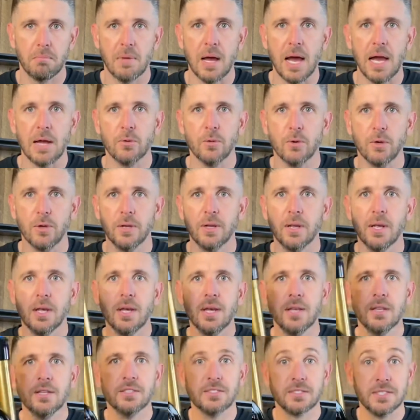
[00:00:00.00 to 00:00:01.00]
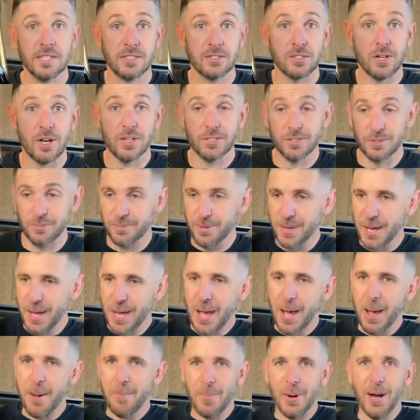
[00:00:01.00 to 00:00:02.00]
I would. This thing's awesome.
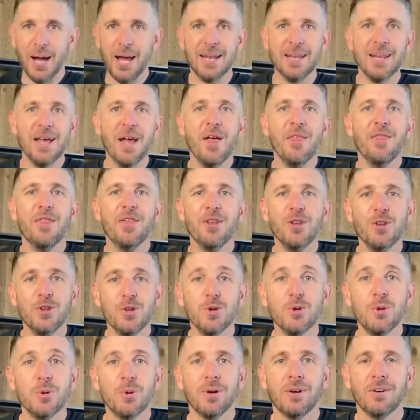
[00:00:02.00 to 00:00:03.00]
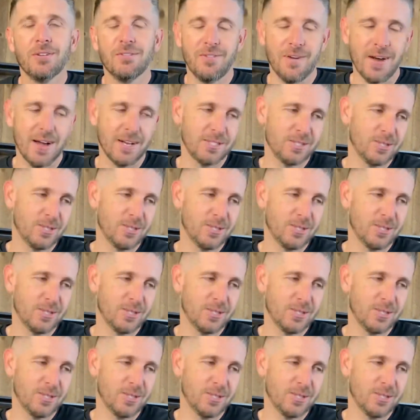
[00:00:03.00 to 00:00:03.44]
But the new Fox